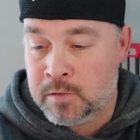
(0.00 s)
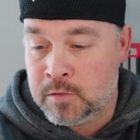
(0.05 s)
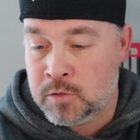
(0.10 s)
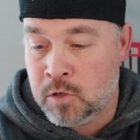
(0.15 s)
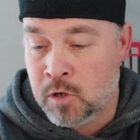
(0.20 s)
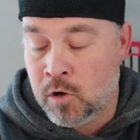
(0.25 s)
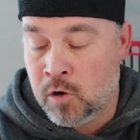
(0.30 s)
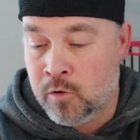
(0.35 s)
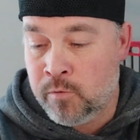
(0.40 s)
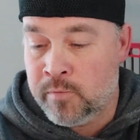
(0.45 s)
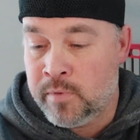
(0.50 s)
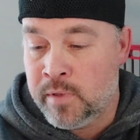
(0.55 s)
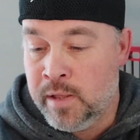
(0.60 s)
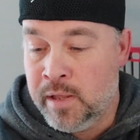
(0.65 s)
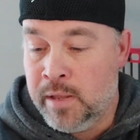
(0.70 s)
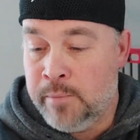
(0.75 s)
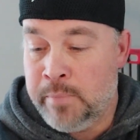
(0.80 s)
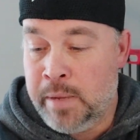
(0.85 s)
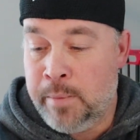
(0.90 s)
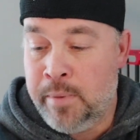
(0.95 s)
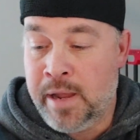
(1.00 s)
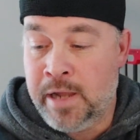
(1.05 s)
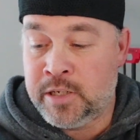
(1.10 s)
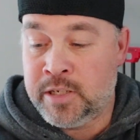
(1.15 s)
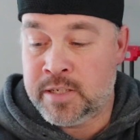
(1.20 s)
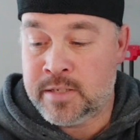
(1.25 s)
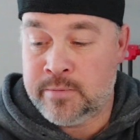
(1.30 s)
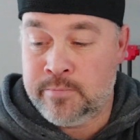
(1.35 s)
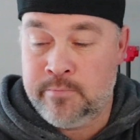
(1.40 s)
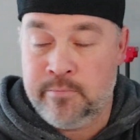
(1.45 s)
So maybe I
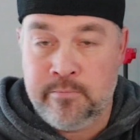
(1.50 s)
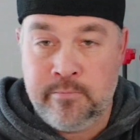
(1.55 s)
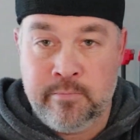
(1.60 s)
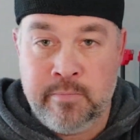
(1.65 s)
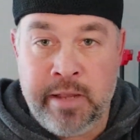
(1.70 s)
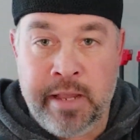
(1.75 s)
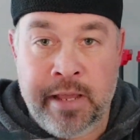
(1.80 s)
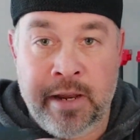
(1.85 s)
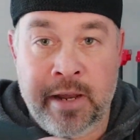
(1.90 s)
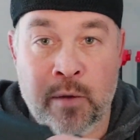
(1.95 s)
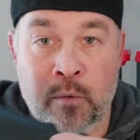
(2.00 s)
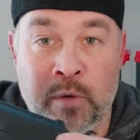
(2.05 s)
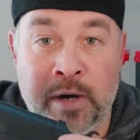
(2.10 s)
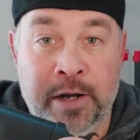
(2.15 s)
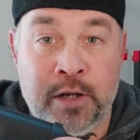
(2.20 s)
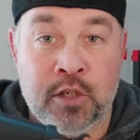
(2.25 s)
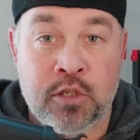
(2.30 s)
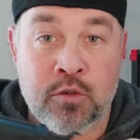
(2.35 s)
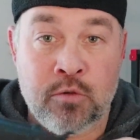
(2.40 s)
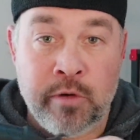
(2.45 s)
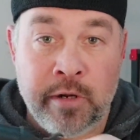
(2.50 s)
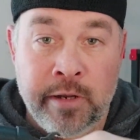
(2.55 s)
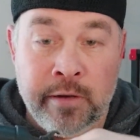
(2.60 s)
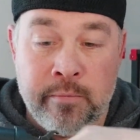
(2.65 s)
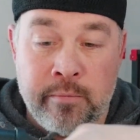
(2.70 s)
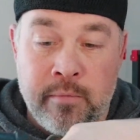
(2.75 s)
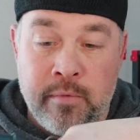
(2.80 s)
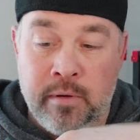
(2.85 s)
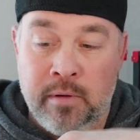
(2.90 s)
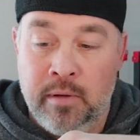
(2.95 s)
just hit it when I shoot
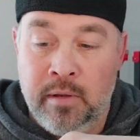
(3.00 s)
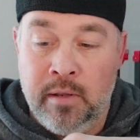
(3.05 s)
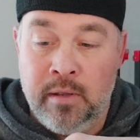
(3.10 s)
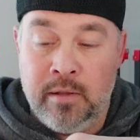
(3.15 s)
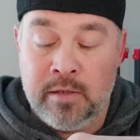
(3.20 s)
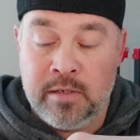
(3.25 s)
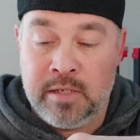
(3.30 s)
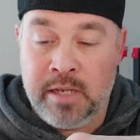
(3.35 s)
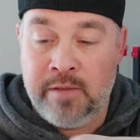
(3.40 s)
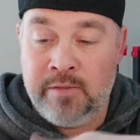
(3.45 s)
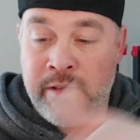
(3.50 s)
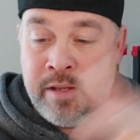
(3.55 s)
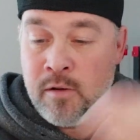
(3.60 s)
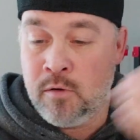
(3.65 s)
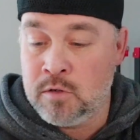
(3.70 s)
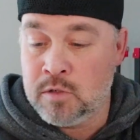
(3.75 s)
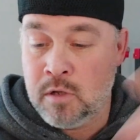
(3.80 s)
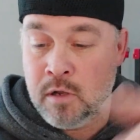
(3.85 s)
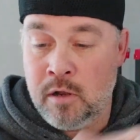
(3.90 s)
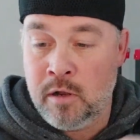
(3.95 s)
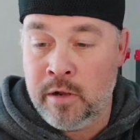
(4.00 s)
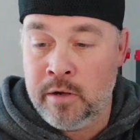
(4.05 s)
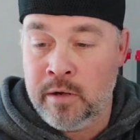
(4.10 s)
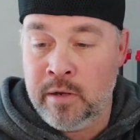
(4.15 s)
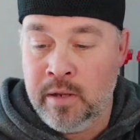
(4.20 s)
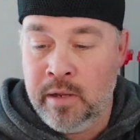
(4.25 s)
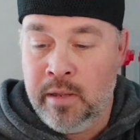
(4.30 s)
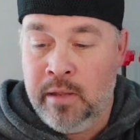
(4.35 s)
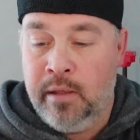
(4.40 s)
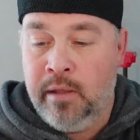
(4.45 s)
it. Safety goes on.
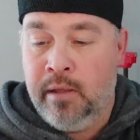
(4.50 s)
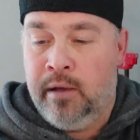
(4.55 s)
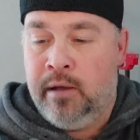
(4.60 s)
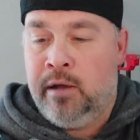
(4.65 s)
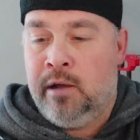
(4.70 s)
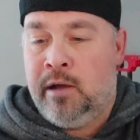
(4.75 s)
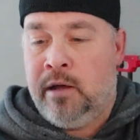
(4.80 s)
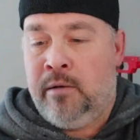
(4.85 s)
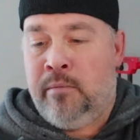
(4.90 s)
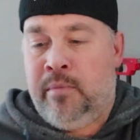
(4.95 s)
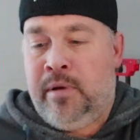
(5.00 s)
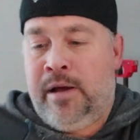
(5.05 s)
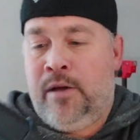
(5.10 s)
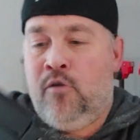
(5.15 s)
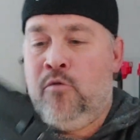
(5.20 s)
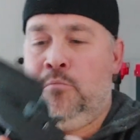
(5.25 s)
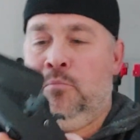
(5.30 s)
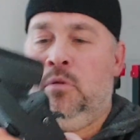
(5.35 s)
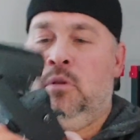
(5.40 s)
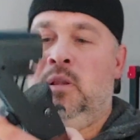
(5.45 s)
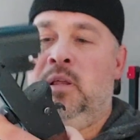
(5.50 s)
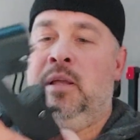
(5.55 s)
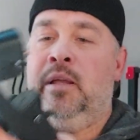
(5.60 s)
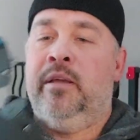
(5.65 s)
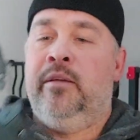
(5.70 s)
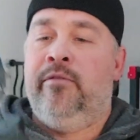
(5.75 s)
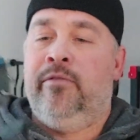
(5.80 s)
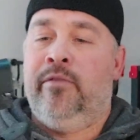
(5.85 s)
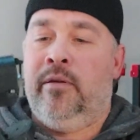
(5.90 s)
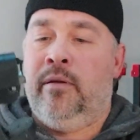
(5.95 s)
I don't
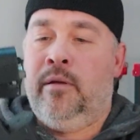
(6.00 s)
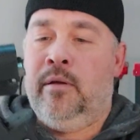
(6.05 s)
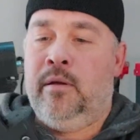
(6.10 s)
believe.